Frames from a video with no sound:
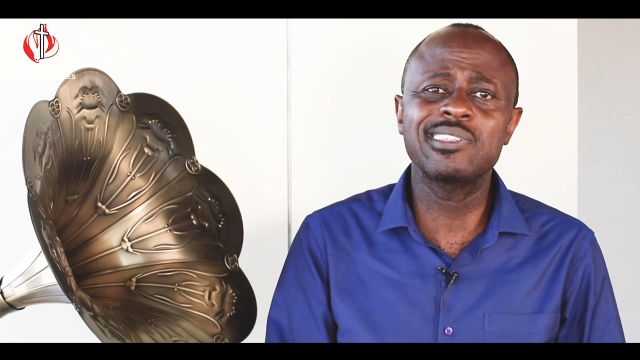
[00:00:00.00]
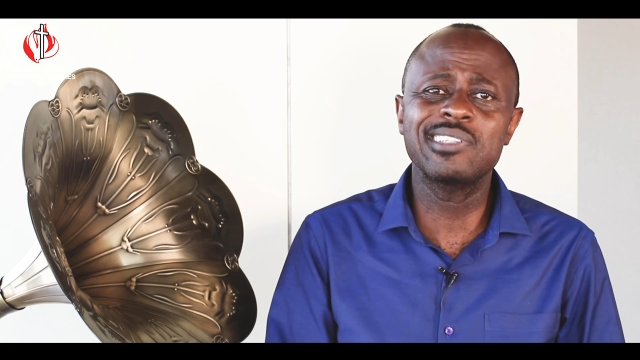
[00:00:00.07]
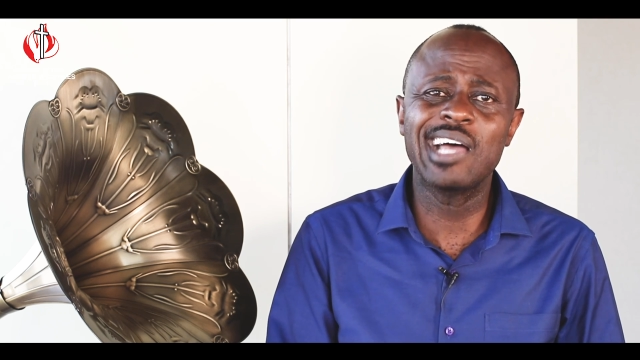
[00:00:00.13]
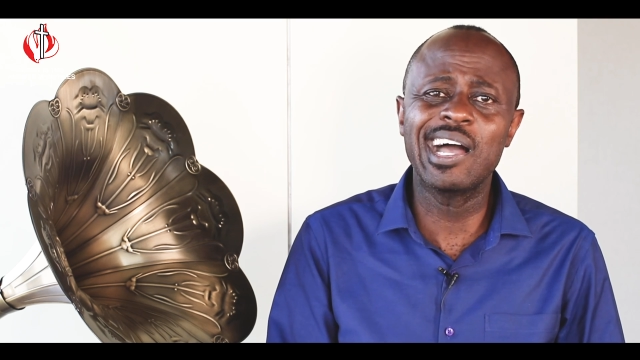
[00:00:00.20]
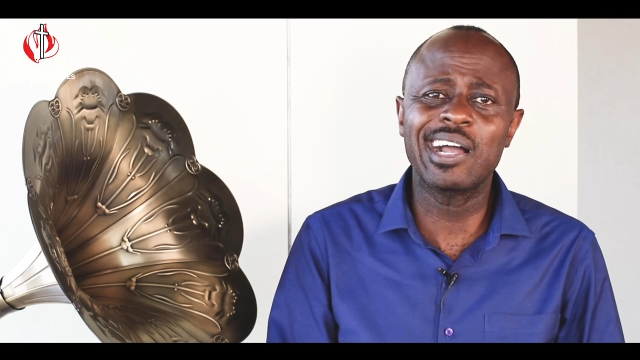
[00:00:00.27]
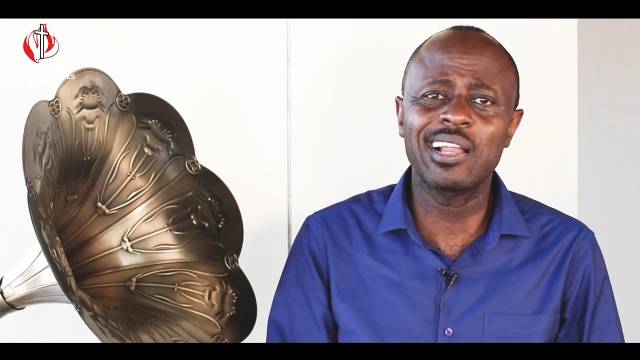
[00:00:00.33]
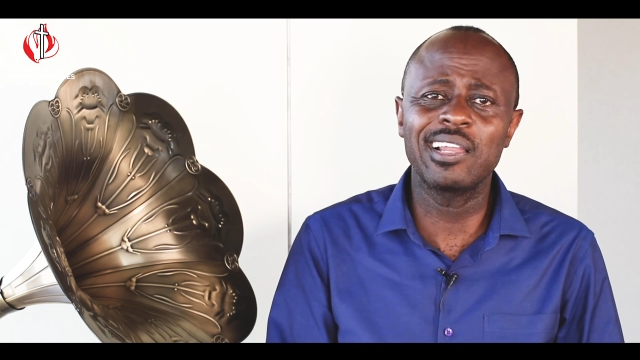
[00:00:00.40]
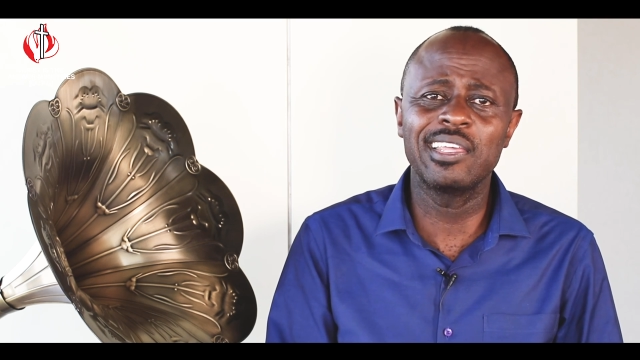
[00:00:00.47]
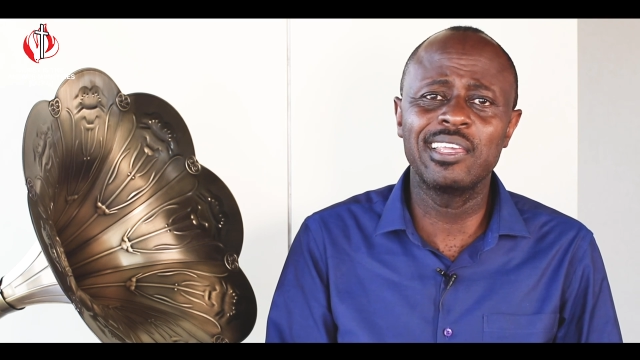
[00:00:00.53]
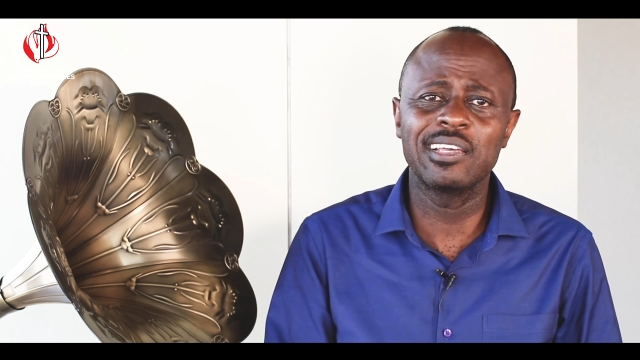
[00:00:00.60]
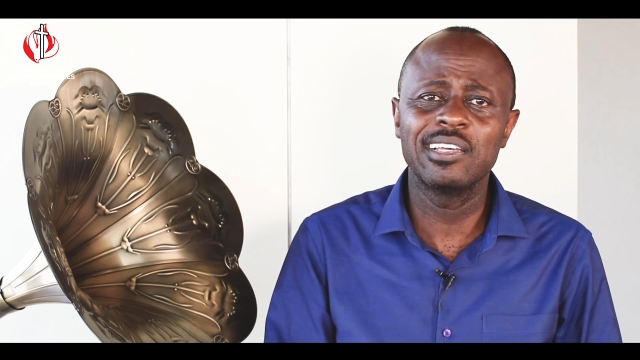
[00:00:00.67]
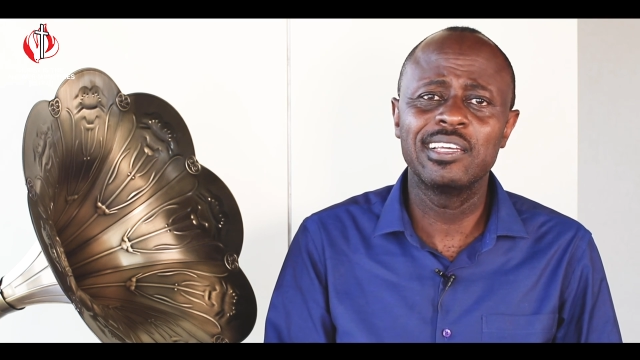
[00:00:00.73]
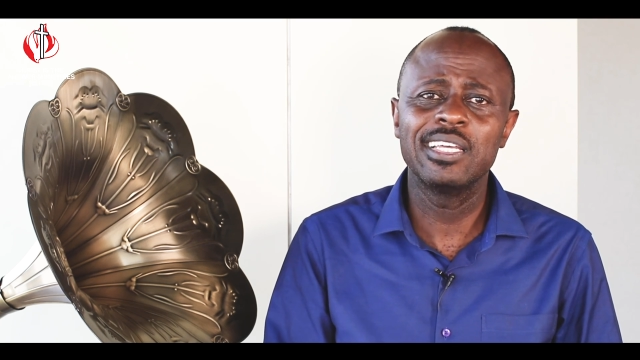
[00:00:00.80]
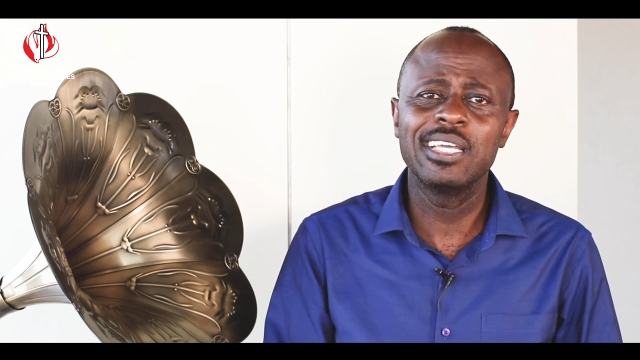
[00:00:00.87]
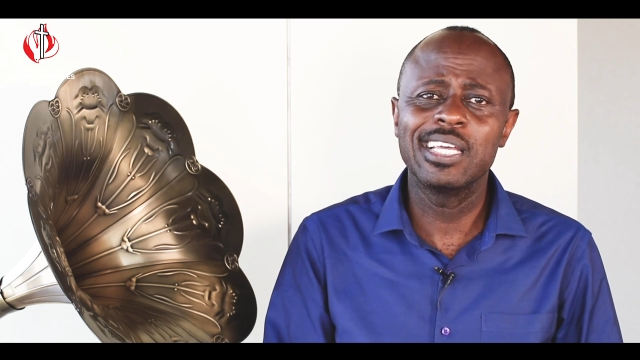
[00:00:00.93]
tackling
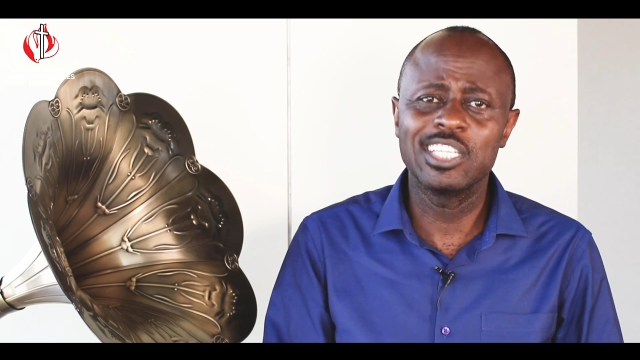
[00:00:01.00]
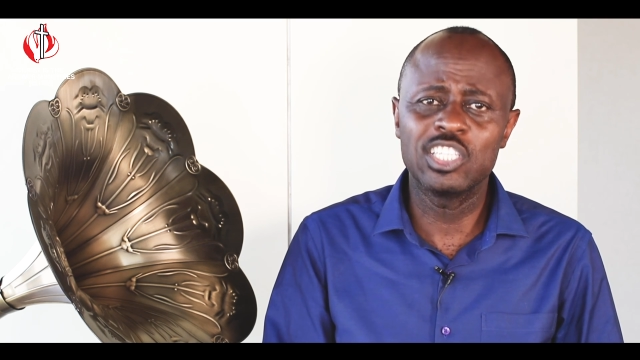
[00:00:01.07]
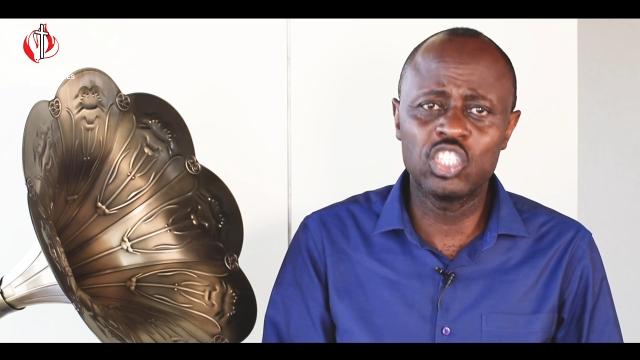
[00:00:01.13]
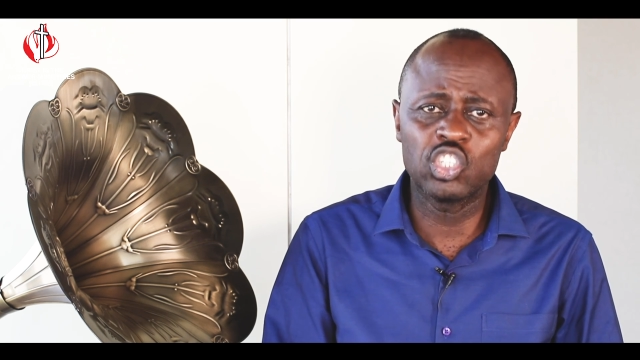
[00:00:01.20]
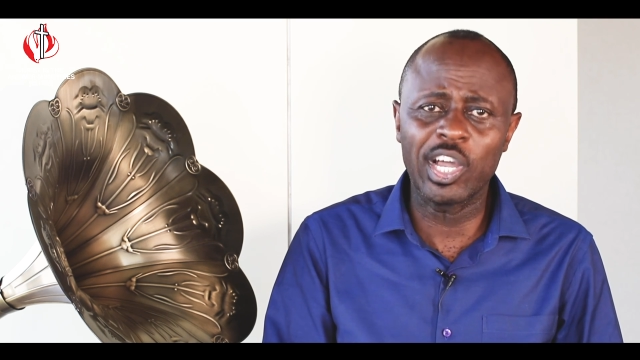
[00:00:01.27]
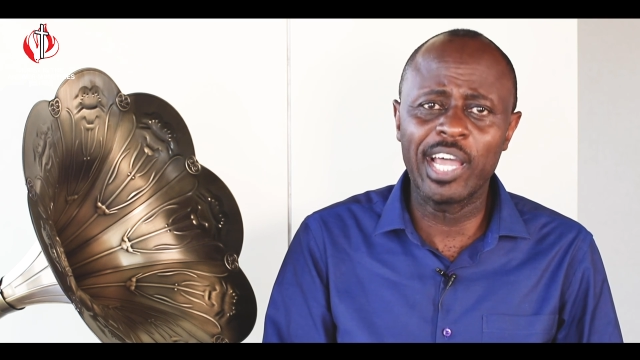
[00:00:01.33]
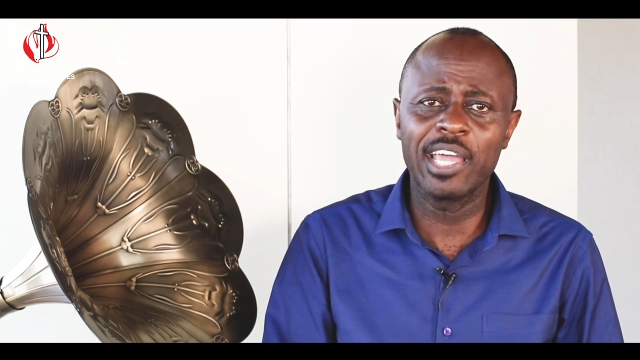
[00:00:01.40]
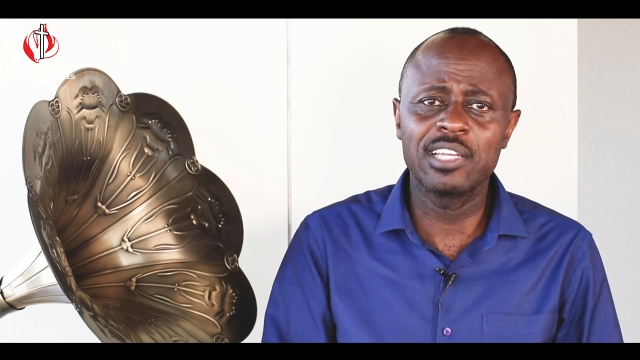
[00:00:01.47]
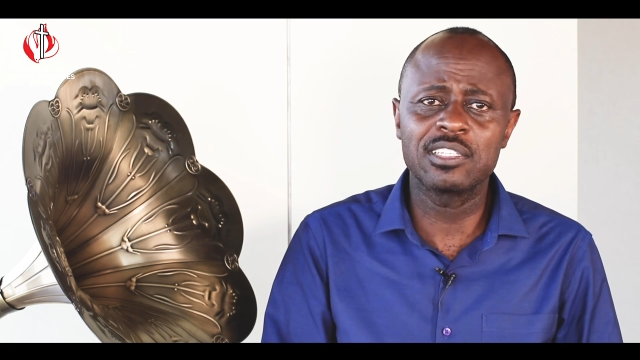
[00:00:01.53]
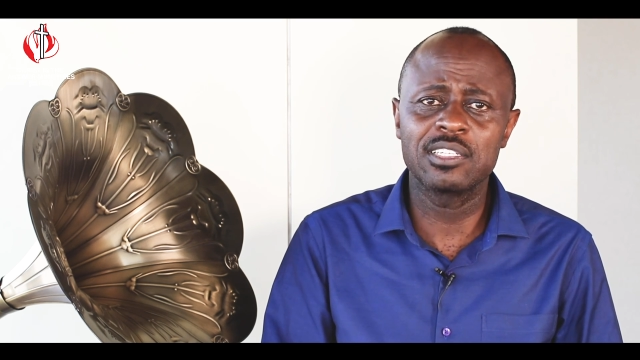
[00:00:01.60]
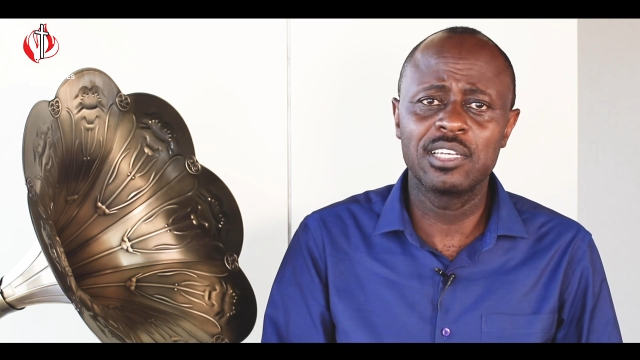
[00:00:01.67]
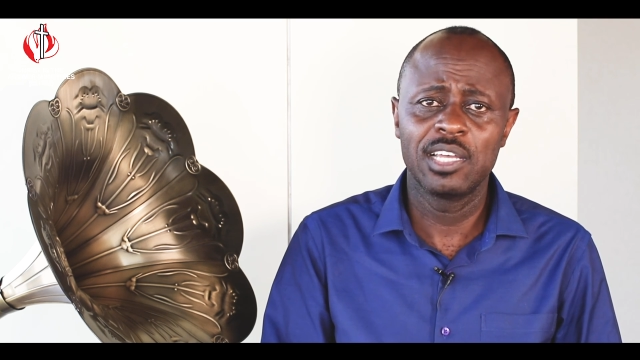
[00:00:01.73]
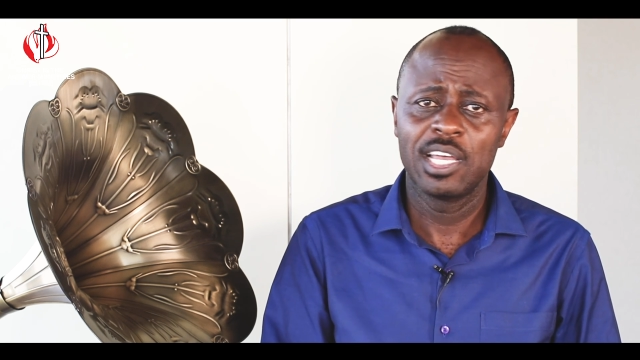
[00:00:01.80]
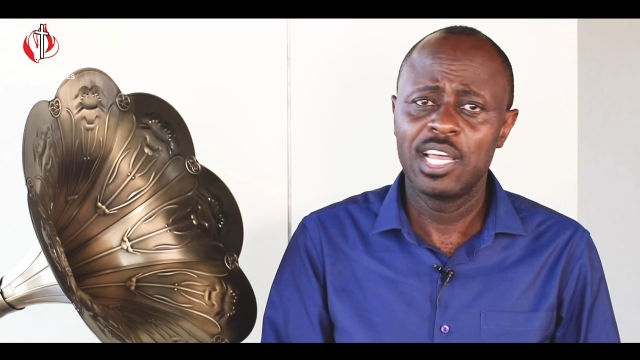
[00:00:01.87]
giants.